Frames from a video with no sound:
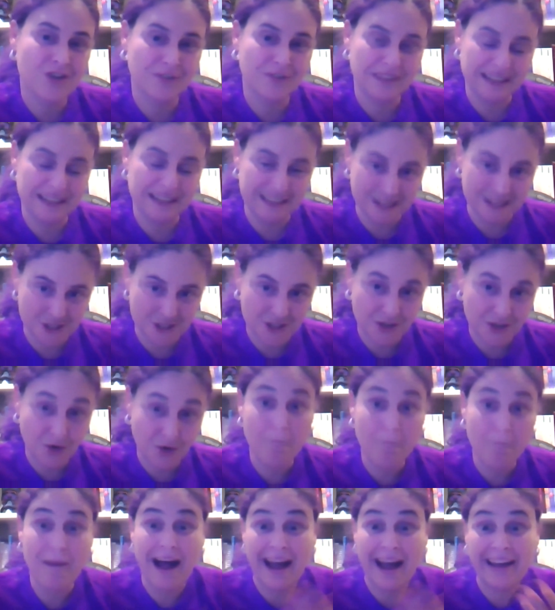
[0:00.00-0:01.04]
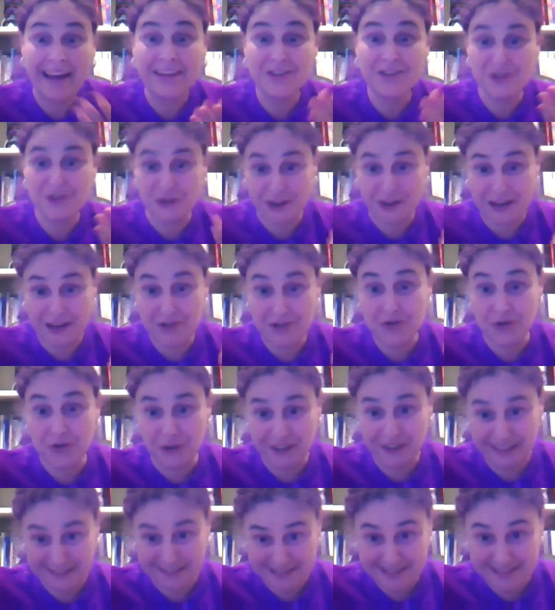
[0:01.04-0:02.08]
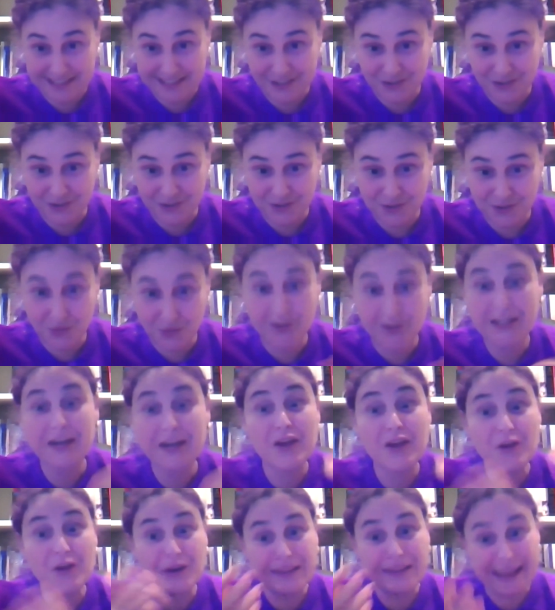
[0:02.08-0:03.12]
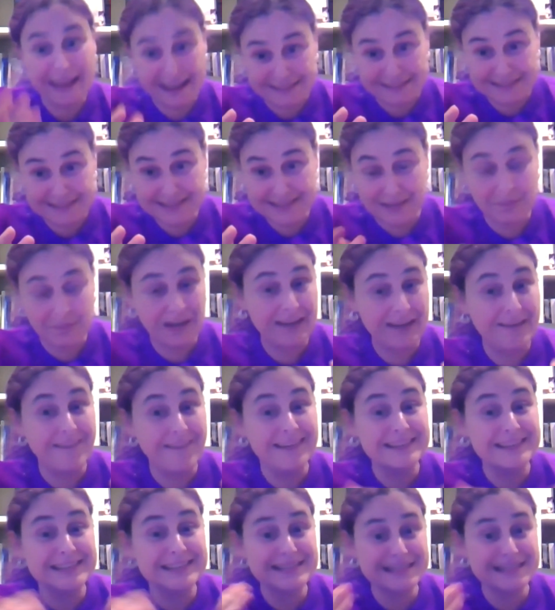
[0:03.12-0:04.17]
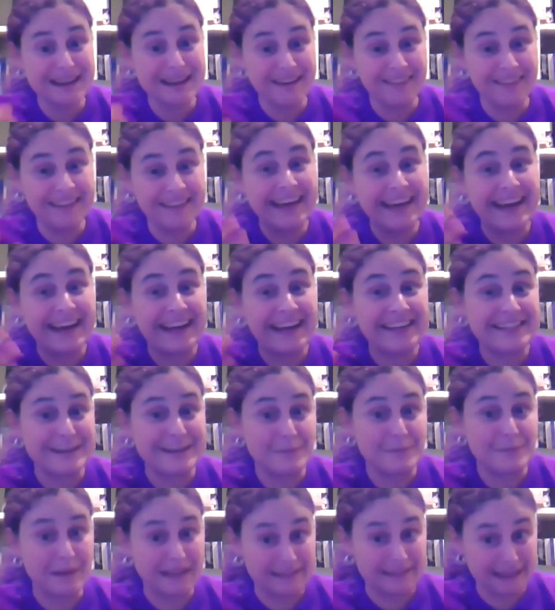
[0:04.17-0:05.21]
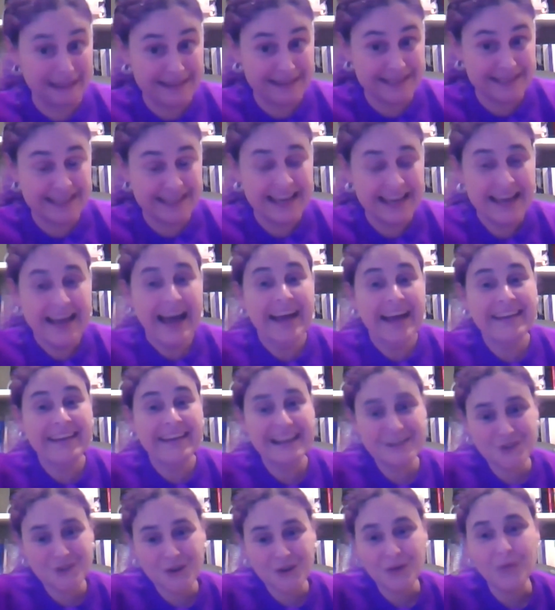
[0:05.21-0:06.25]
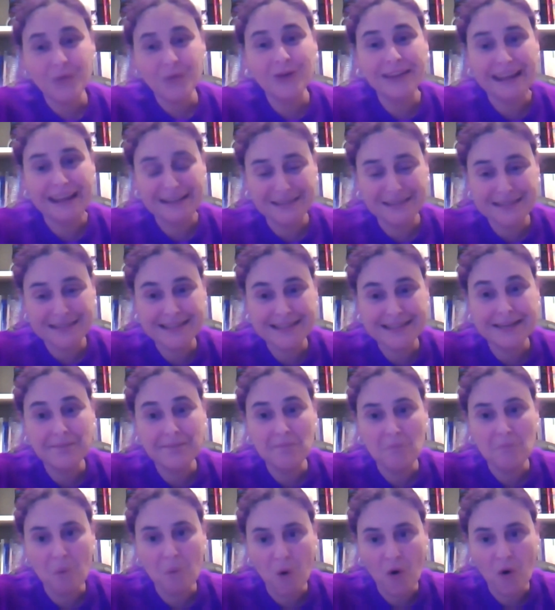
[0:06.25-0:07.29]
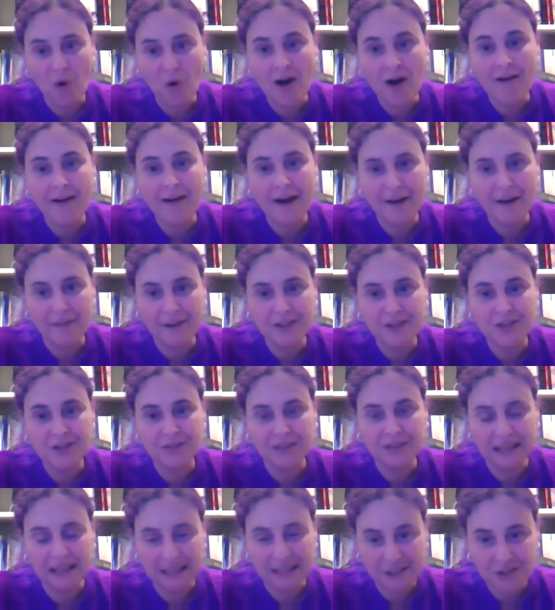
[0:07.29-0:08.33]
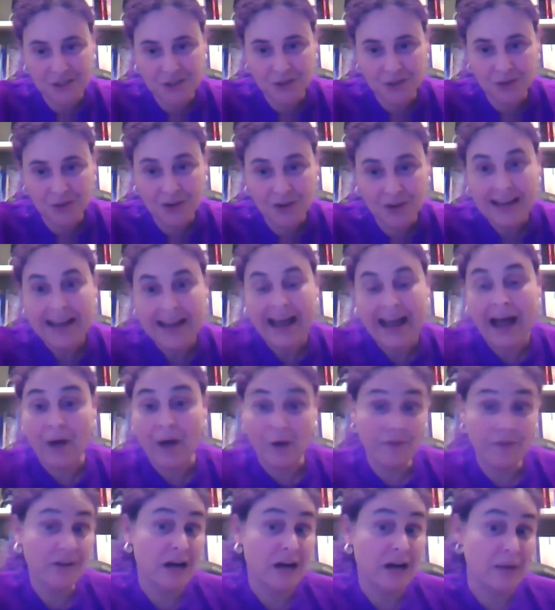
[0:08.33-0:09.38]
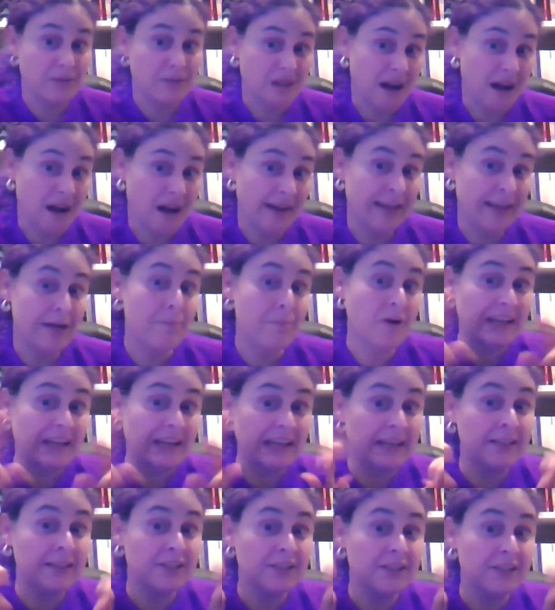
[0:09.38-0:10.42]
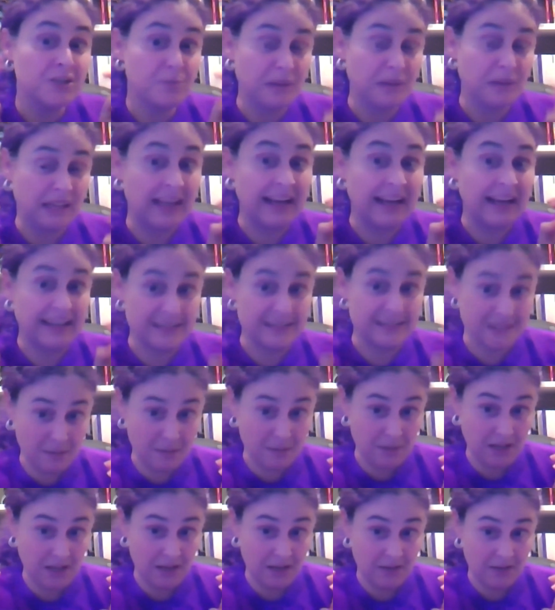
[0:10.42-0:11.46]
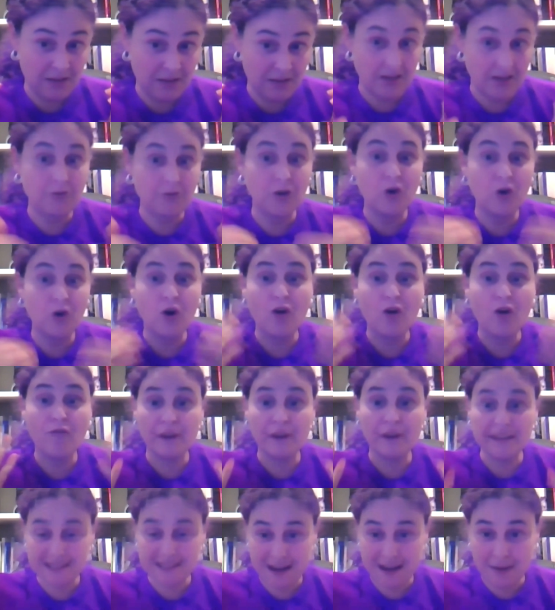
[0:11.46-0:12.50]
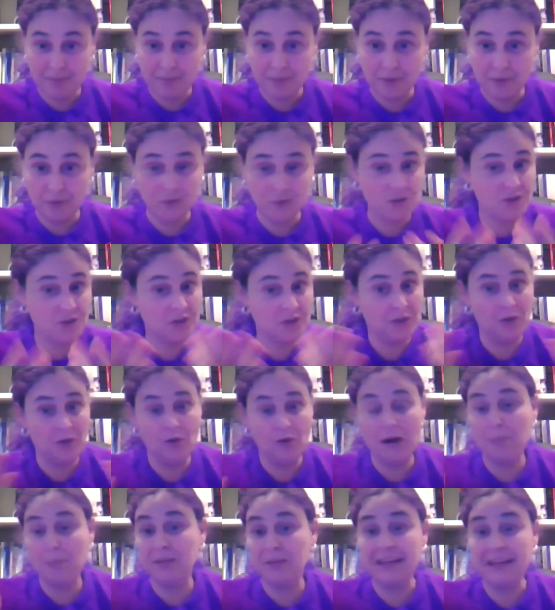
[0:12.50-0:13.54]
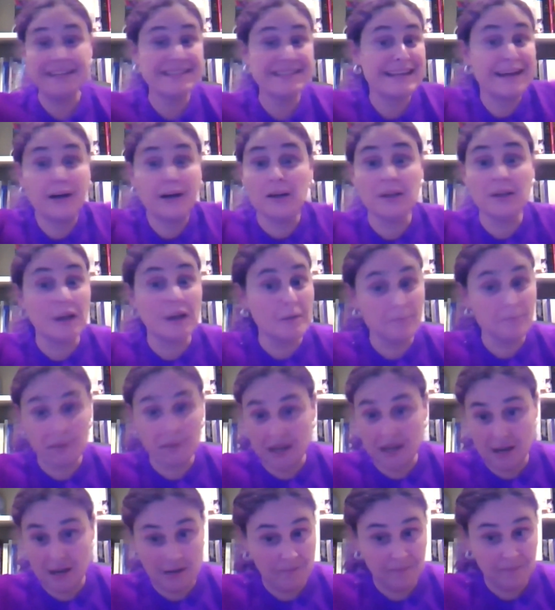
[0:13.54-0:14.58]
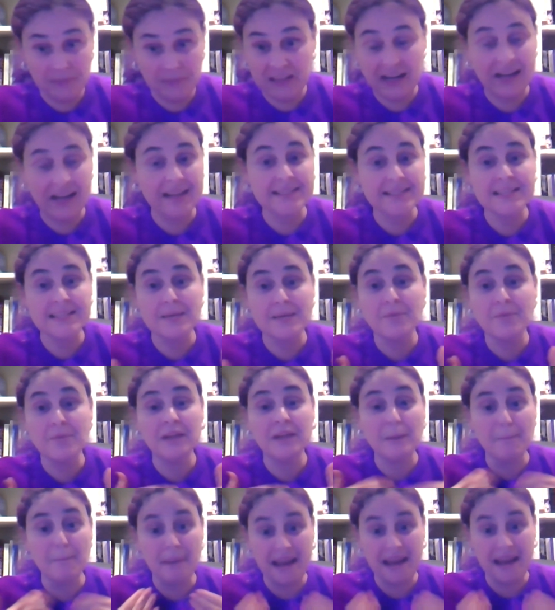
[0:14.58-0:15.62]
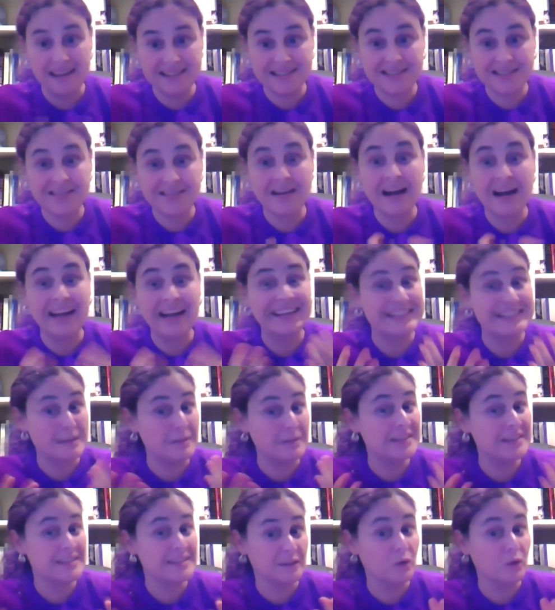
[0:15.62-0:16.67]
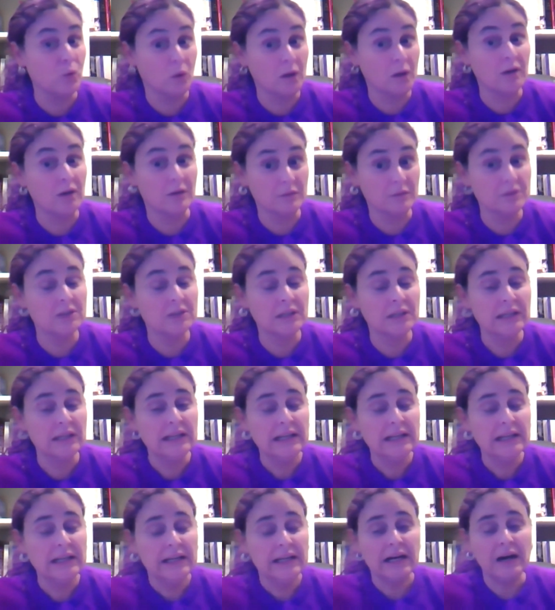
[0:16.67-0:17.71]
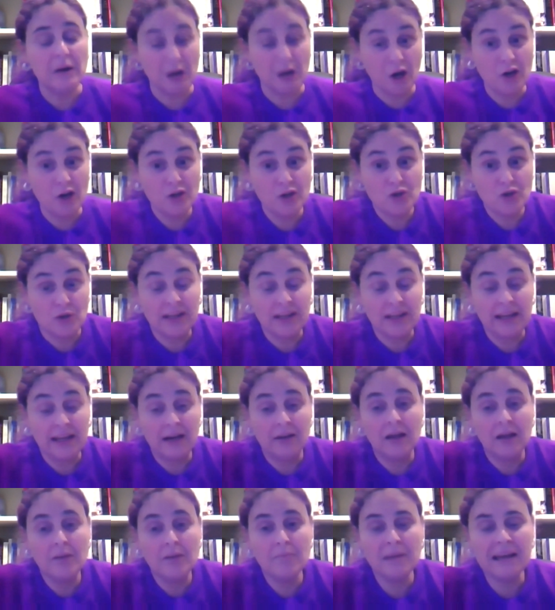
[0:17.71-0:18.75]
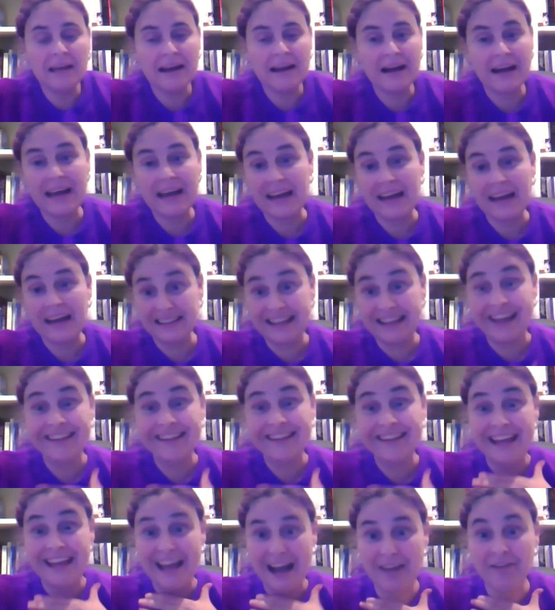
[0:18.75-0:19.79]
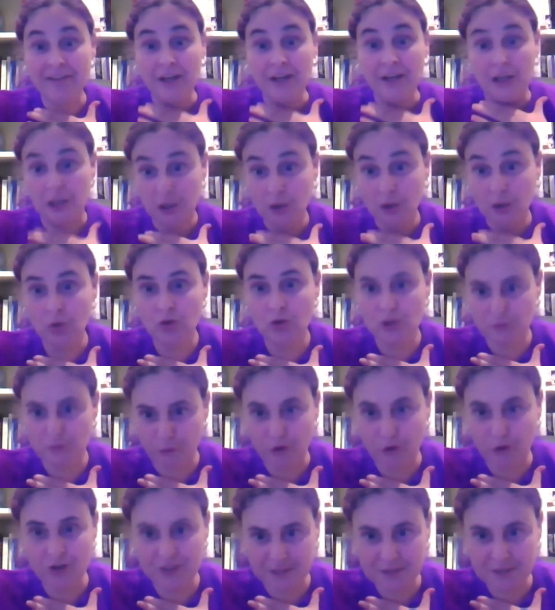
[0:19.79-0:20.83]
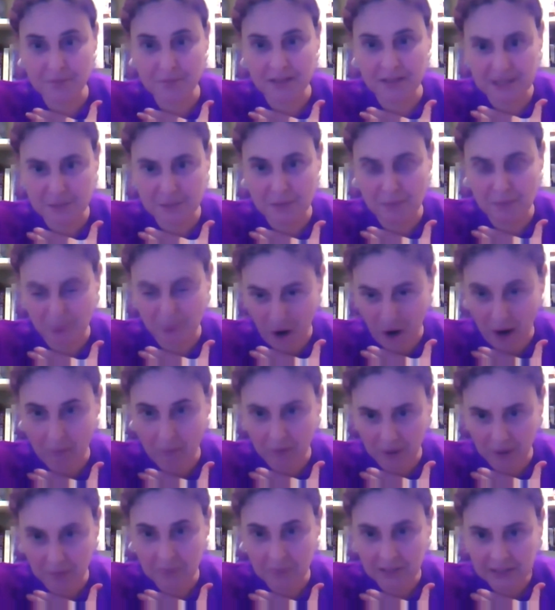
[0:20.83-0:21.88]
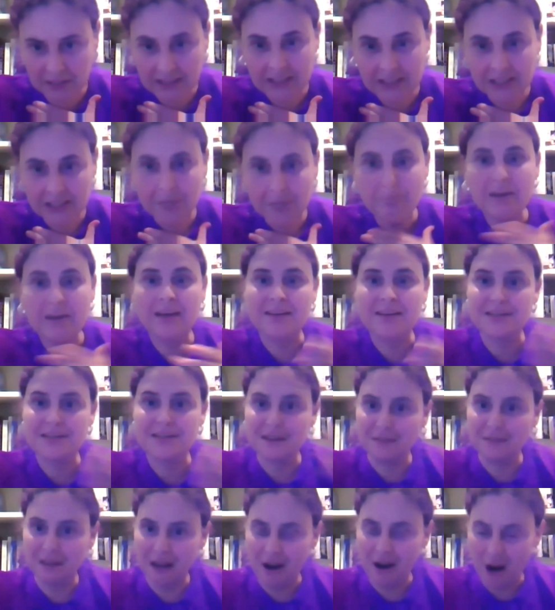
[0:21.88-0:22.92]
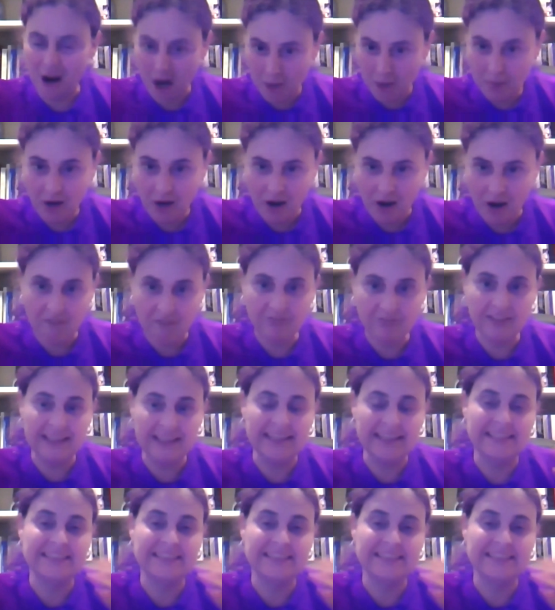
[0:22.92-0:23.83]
of the issue by international organizations with another lens. I mean, not necessarily an academic lens. I actually would like to see more coverage of the issue. However, I'm talking about English-speaking academia. If you go, for example, to a place like Colombia that has some of the best academics in the world, a country like Colombia, and that they have a huge forced displacement problem because of the armed conflict,